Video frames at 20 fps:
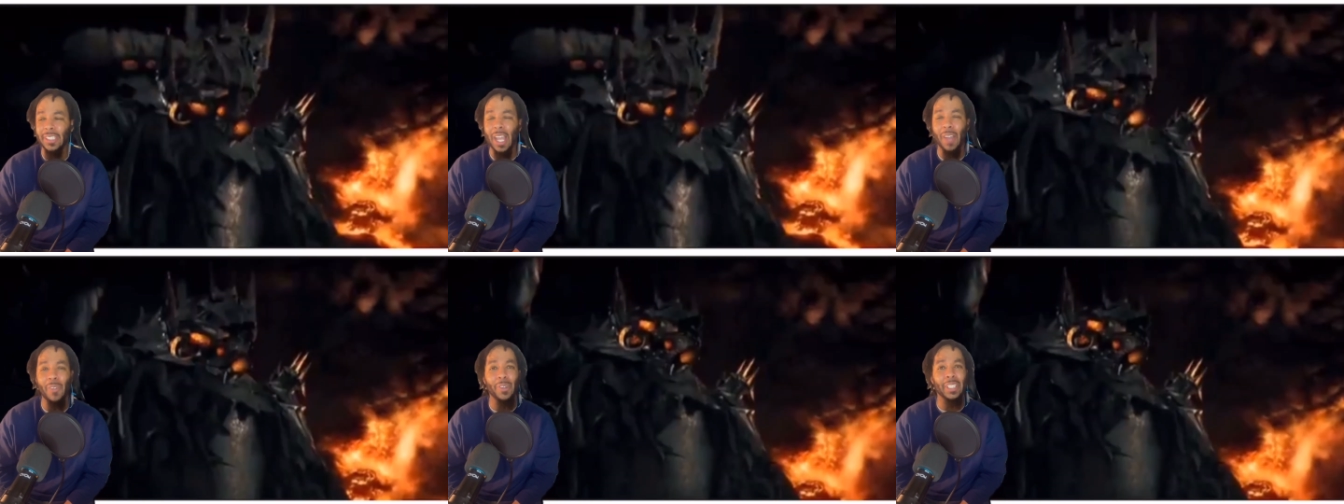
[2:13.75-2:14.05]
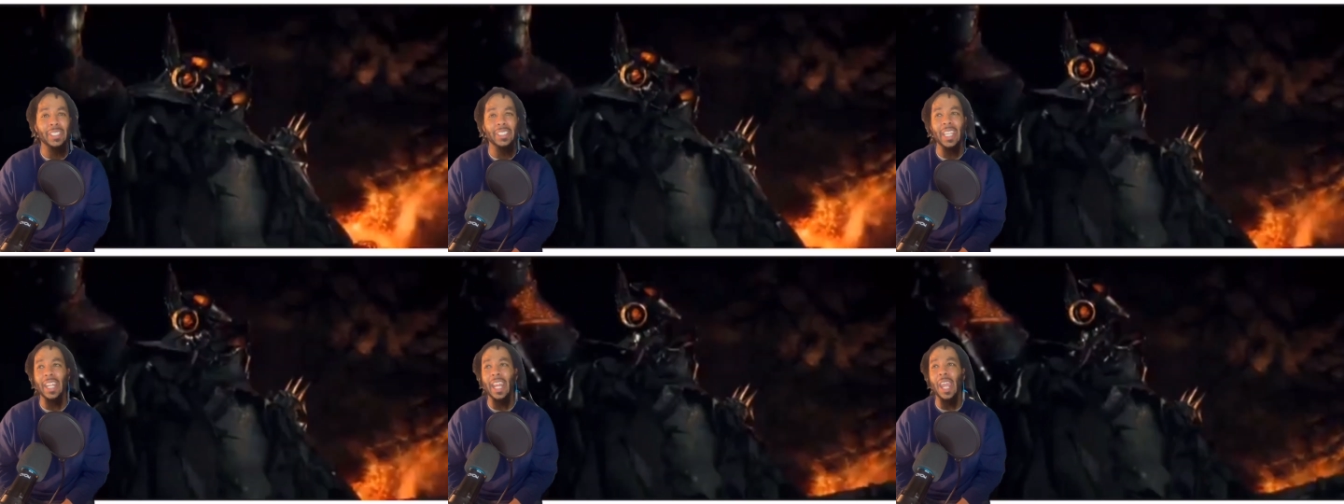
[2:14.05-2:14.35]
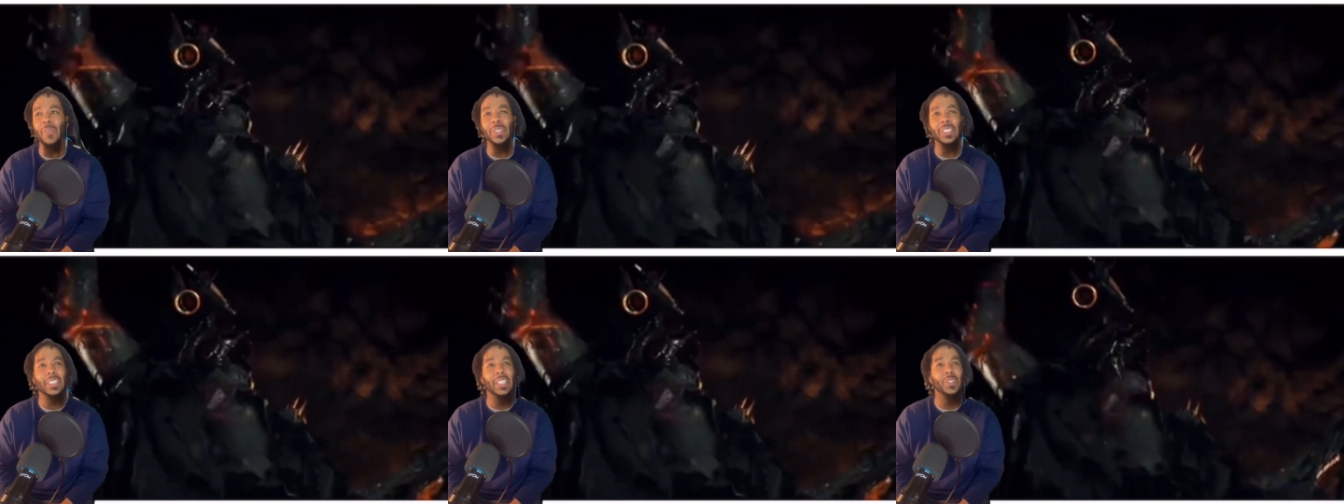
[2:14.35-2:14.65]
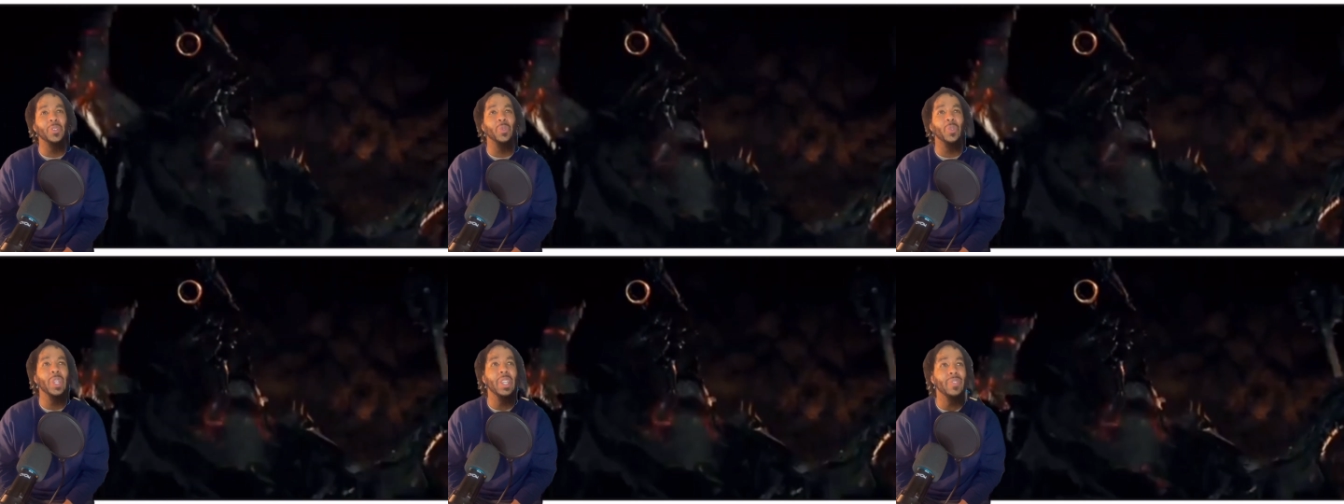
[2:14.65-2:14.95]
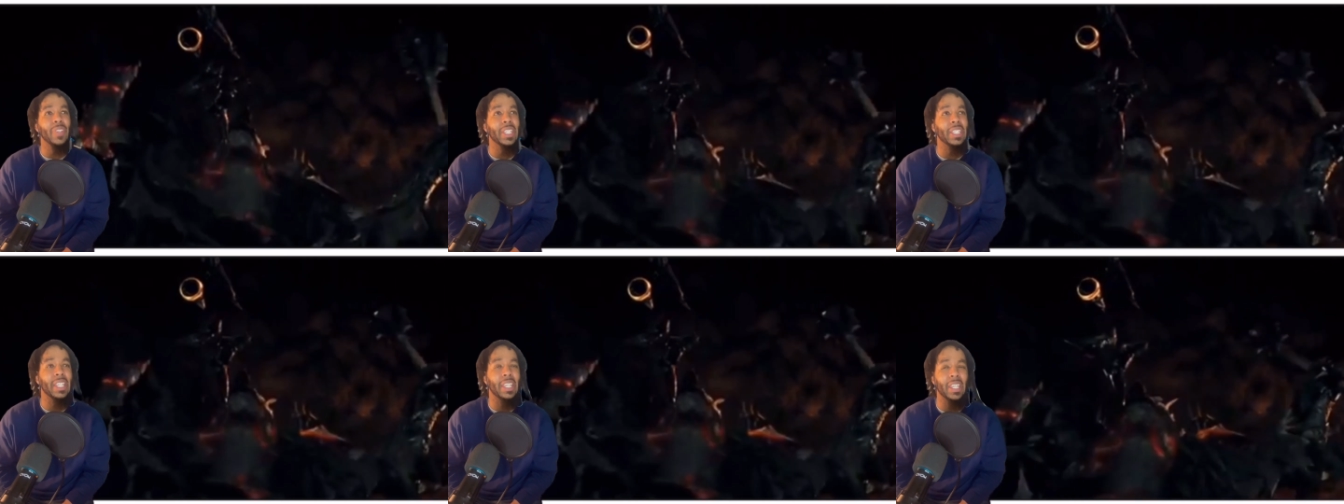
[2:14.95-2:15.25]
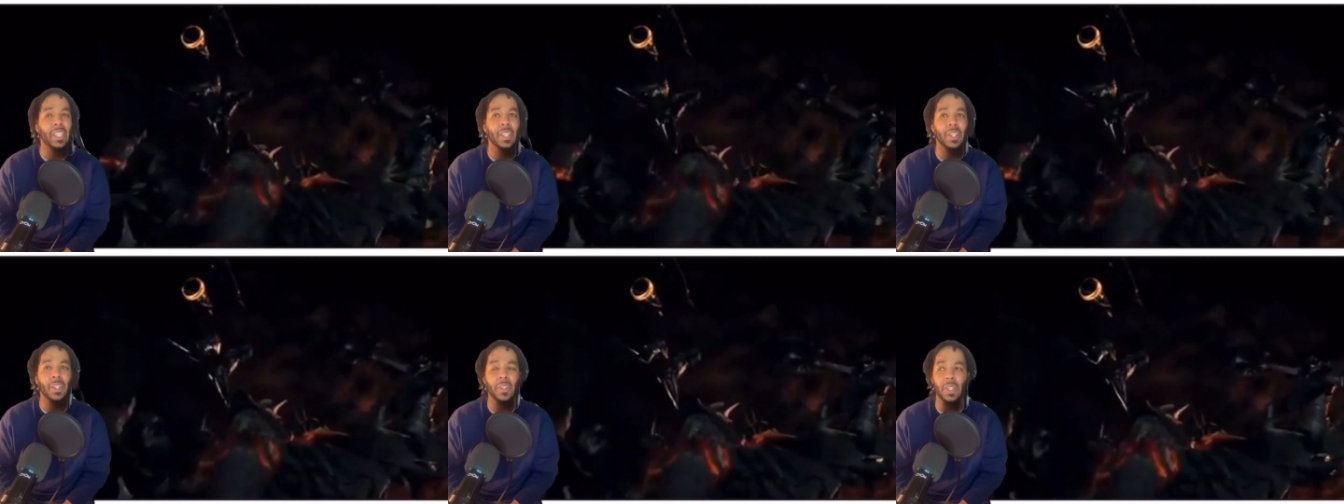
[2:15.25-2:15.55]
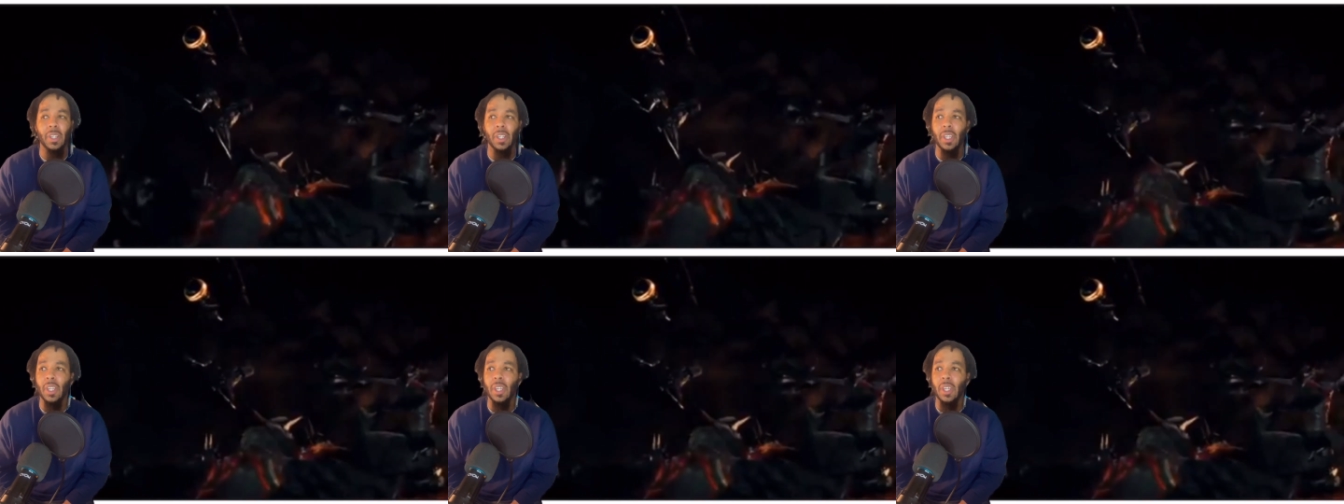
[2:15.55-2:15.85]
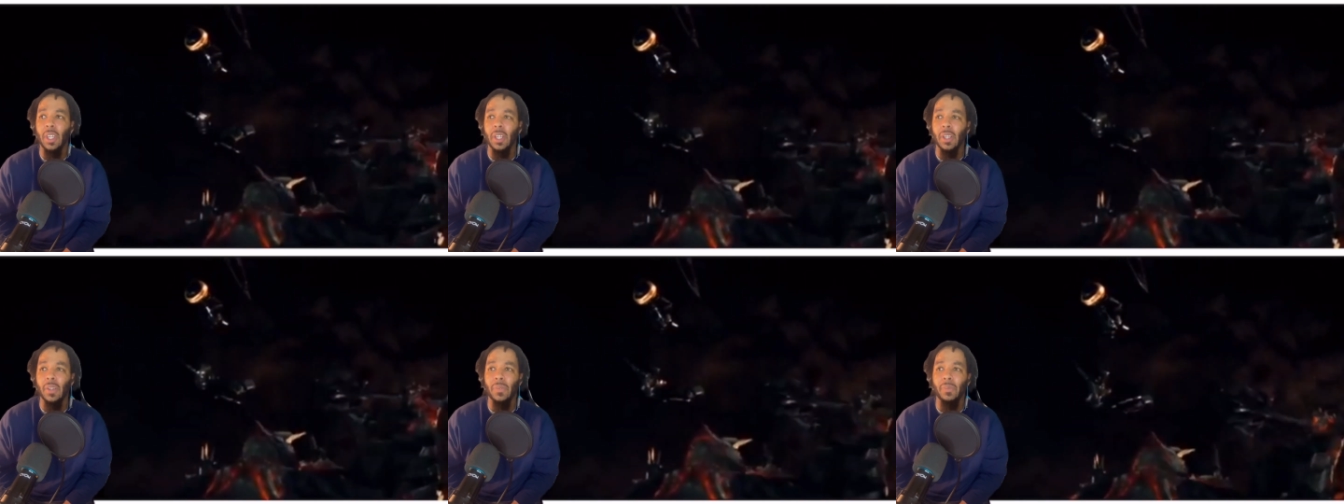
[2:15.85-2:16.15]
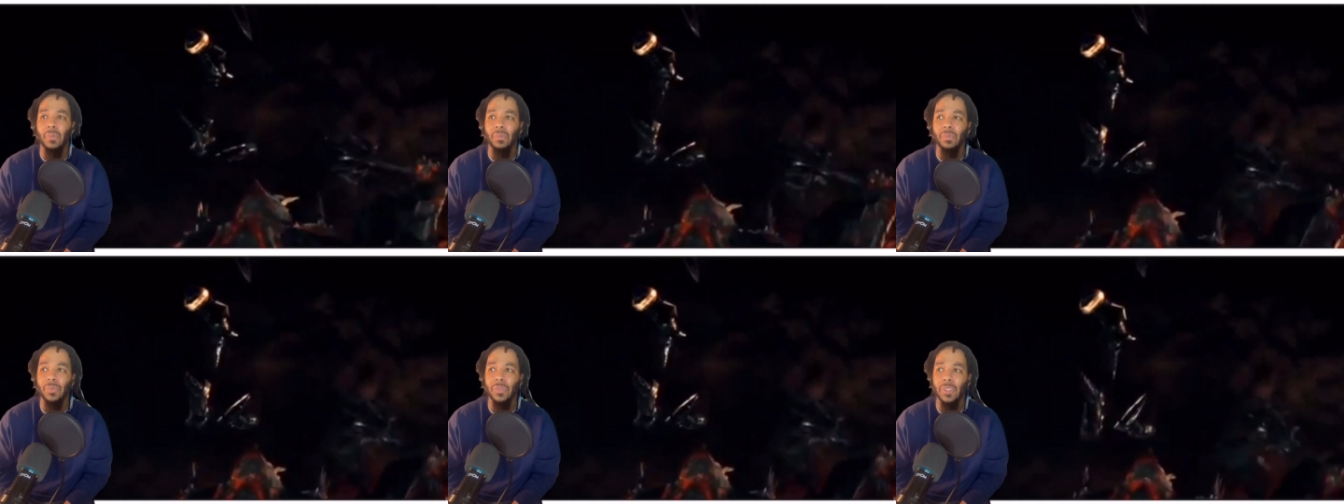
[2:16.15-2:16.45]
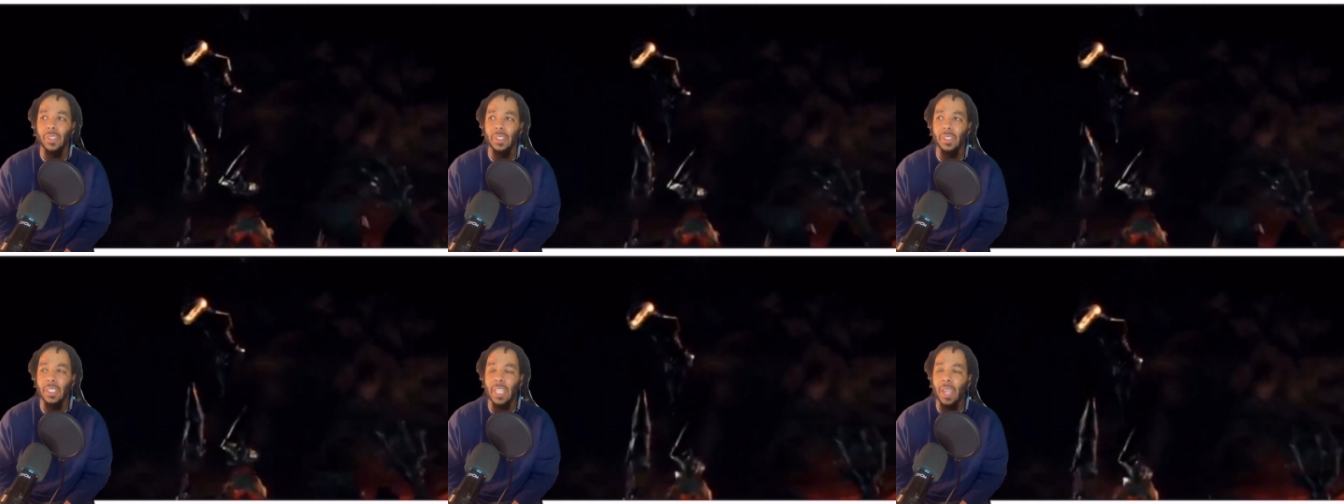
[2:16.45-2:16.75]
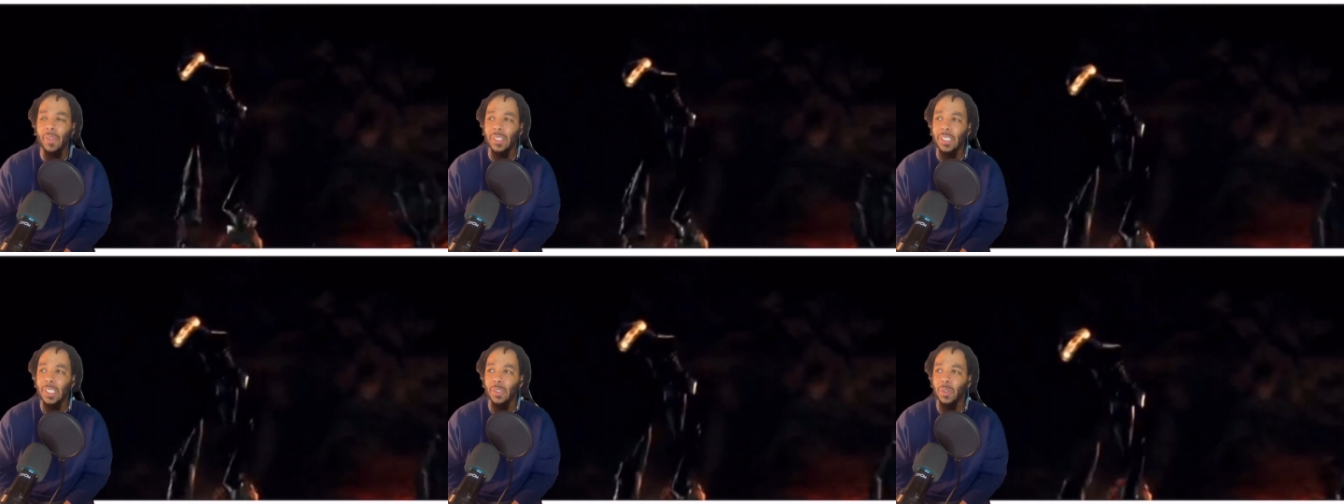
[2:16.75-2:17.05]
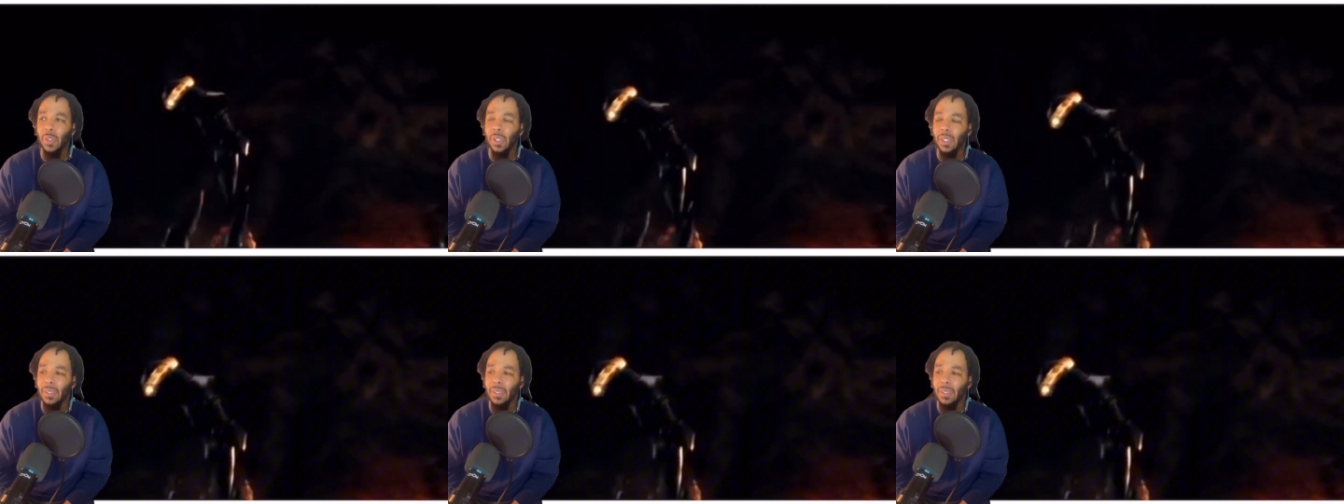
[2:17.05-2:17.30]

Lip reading: I want to say they was in Rivendell. They was in